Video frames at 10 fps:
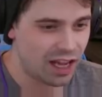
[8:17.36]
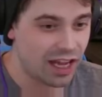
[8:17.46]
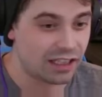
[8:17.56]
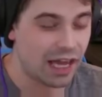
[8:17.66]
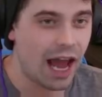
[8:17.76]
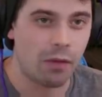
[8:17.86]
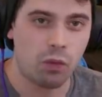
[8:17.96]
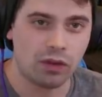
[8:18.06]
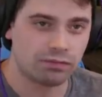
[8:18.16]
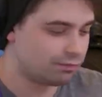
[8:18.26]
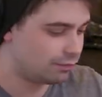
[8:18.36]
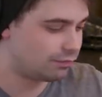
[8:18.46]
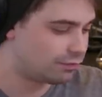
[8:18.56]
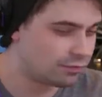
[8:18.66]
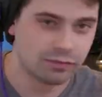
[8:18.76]
Right.
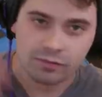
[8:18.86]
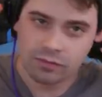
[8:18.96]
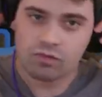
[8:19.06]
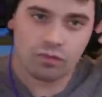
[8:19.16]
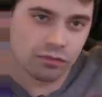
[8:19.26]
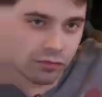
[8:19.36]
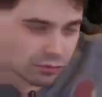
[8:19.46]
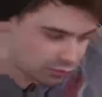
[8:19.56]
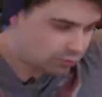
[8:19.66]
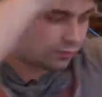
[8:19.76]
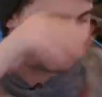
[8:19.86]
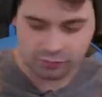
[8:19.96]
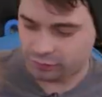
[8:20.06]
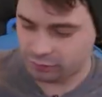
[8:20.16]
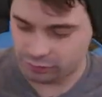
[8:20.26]
I'm coming, friend.
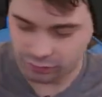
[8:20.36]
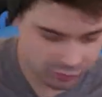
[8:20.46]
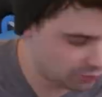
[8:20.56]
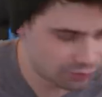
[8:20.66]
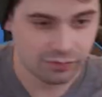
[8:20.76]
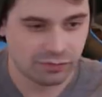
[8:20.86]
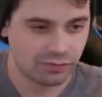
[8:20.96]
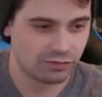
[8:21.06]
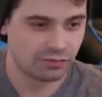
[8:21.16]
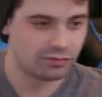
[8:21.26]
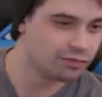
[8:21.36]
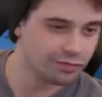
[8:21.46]
Oh jeez. Oh, that's the wrong